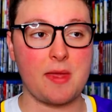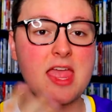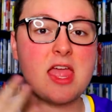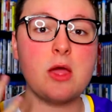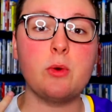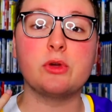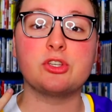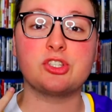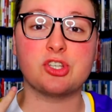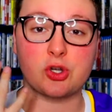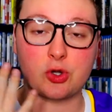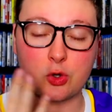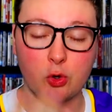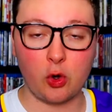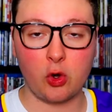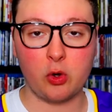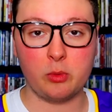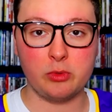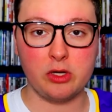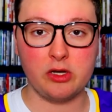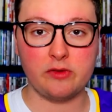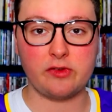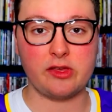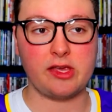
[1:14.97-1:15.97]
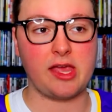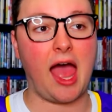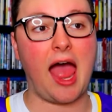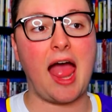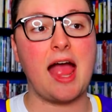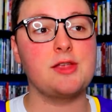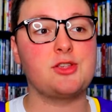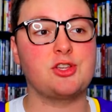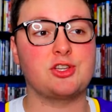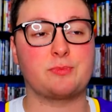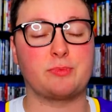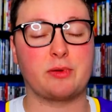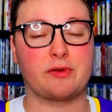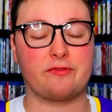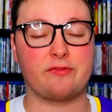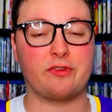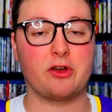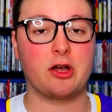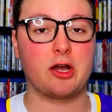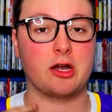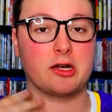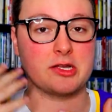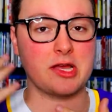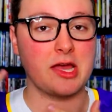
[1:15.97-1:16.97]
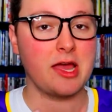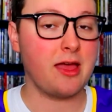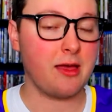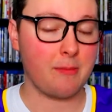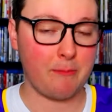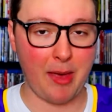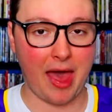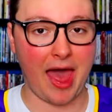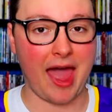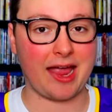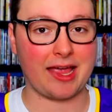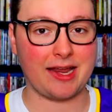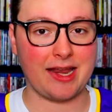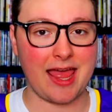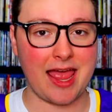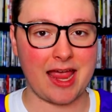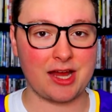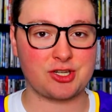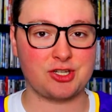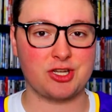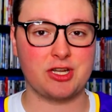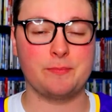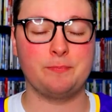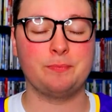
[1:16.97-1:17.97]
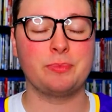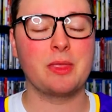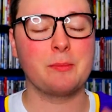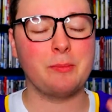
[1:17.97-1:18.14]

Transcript: It was a cool movie. I just preferred Back in Action.